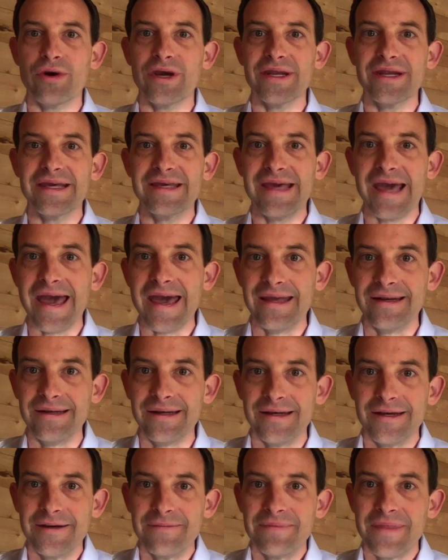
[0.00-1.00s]
it again.
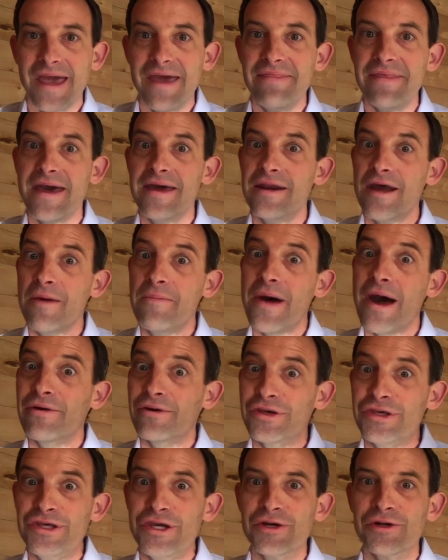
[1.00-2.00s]
And then about
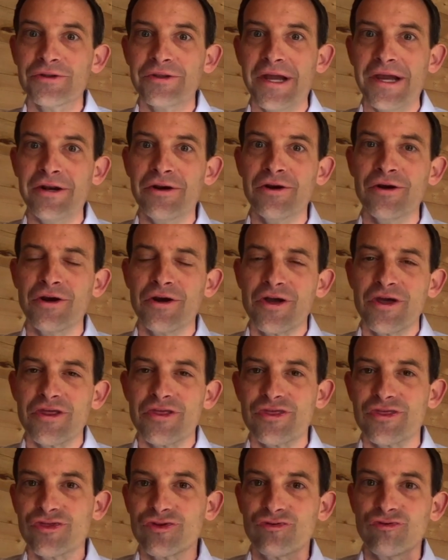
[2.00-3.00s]
a year later,
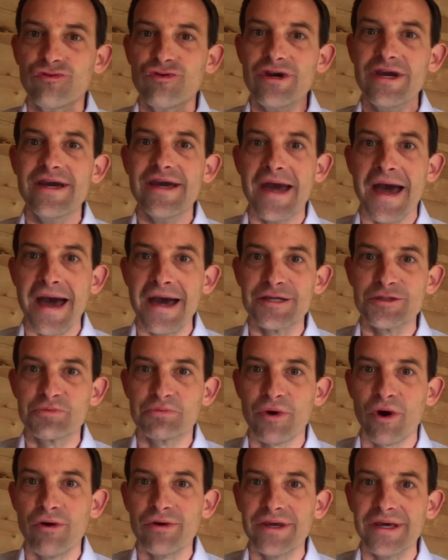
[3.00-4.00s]
three guys
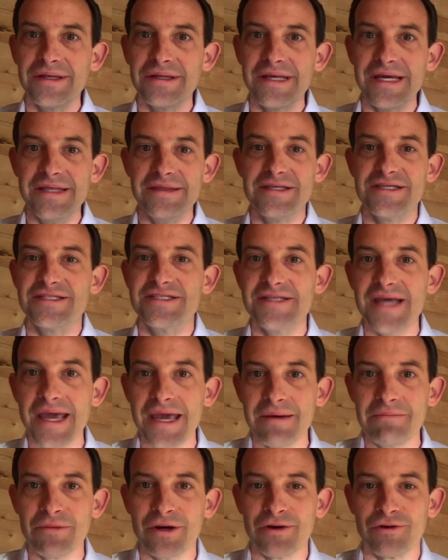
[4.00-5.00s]
broke it in the
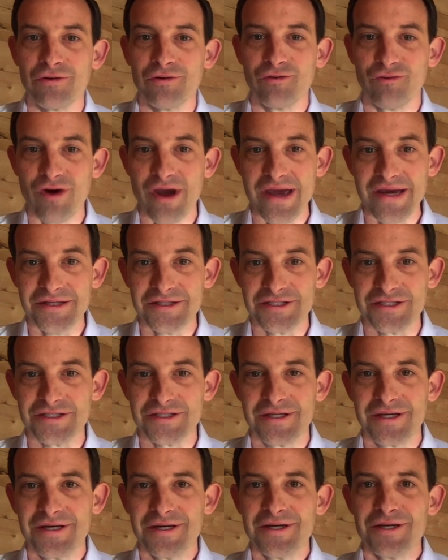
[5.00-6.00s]
same race.
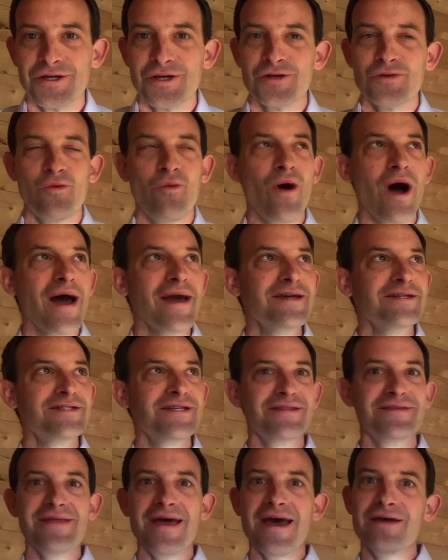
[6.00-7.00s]
Why is
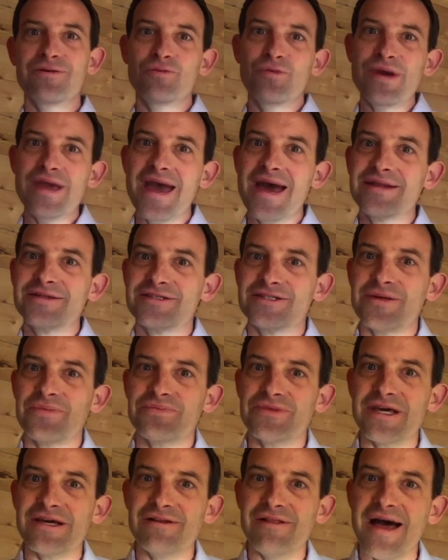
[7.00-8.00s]
it that we had
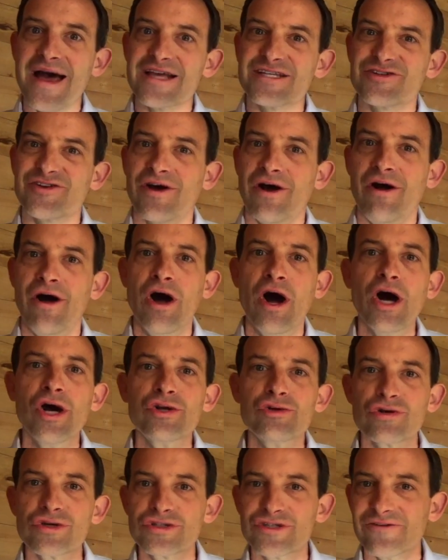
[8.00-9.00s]
something last
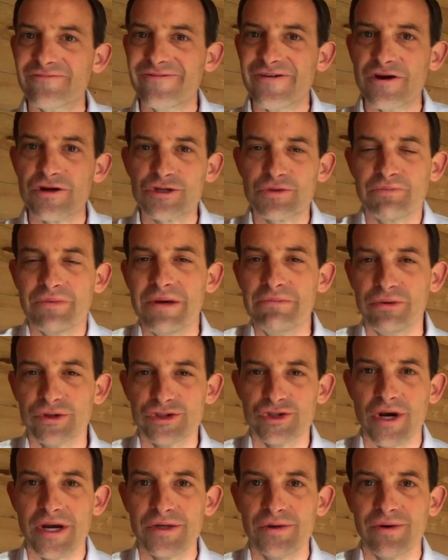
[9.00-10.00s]
hundreds of years, people
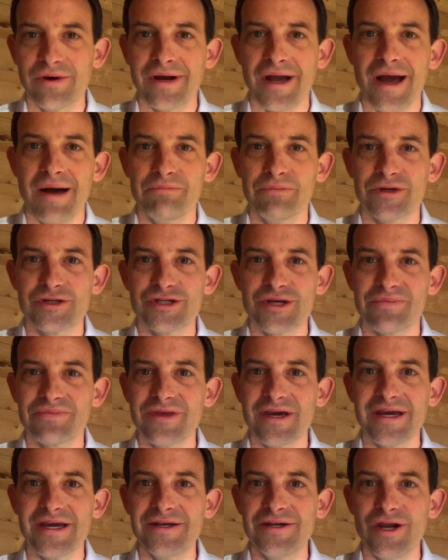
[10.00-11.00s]
trying to accomplish
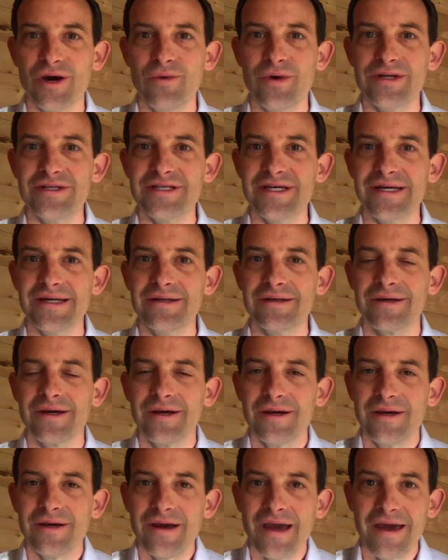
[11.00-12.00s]
something and no one did?
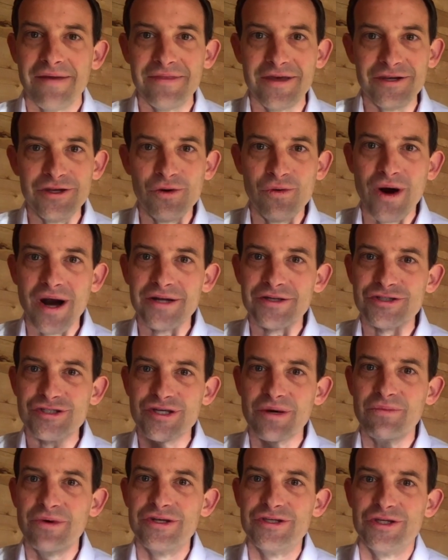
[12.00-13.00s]
And then you watch
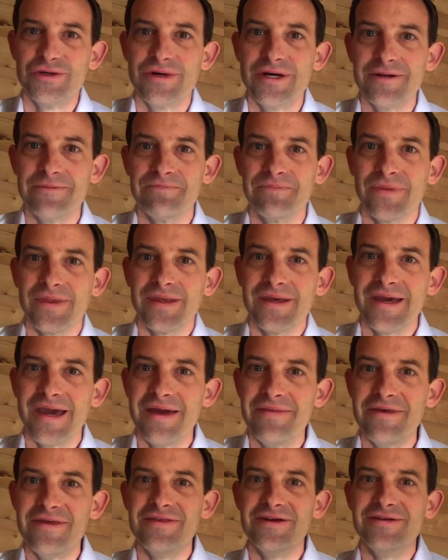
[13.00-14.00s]
someone do it
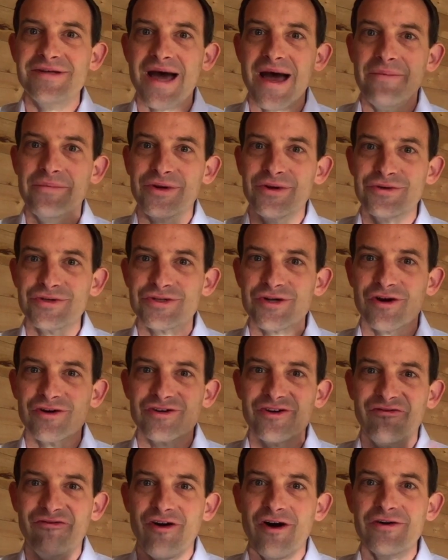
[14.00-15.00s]
and then the dominoes start
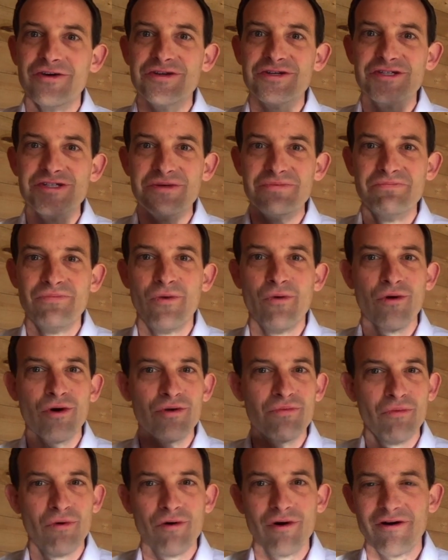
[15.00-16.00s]
to fall. You see more
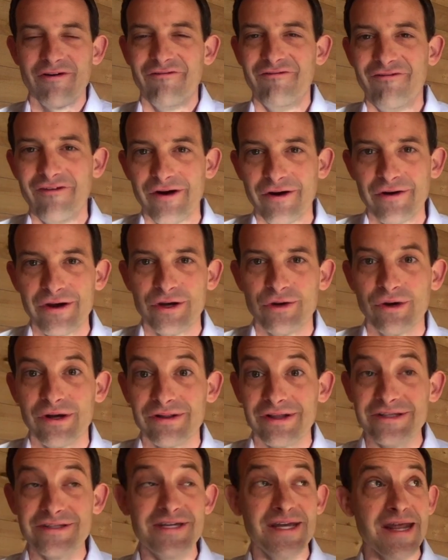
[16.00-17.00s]
and more very
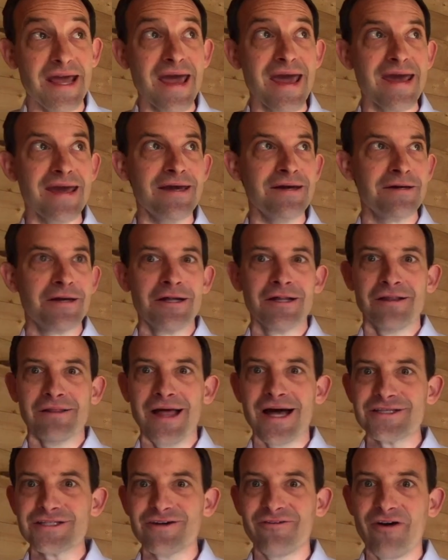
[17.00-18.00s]
quickly. Today,
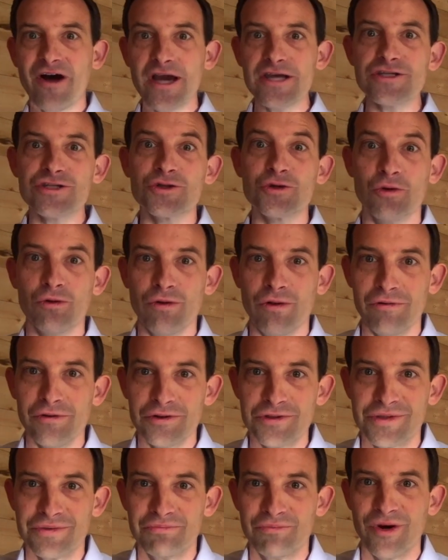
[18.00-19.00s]
lots of high
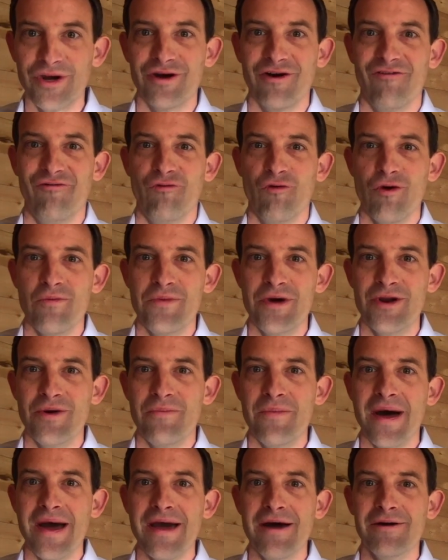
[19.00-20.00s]
schoolers break a four minute
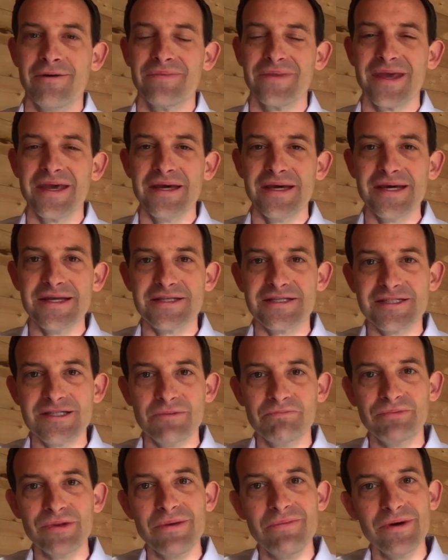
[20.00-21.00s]
mile. It's
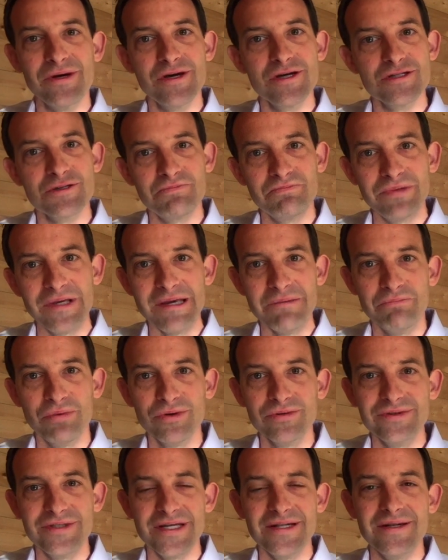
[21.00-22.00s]
simply because
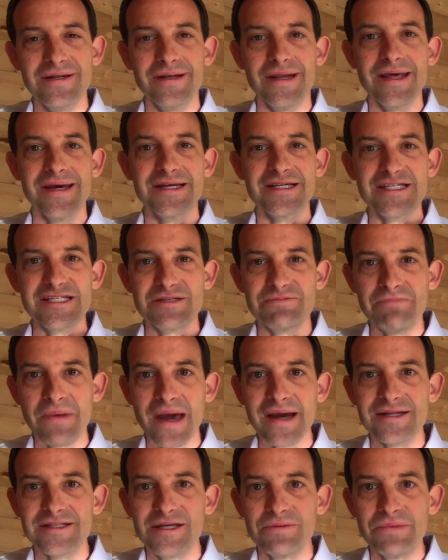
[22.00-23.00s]
people didn't
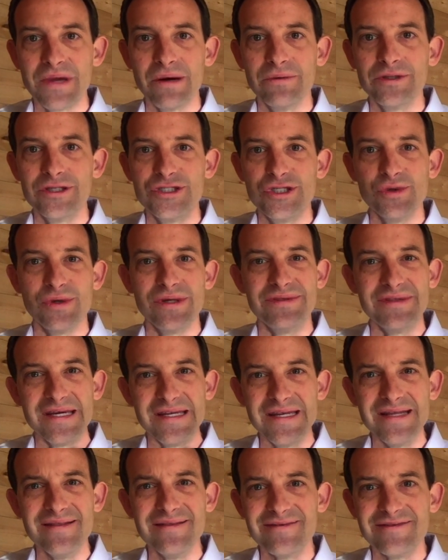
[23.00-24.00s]
expect to be able to do it, they
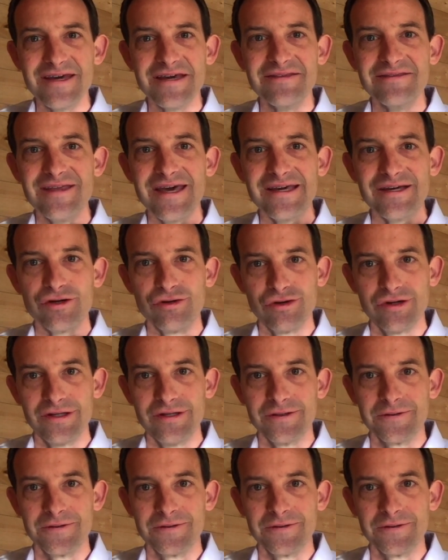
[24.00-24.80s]
didn't think they could.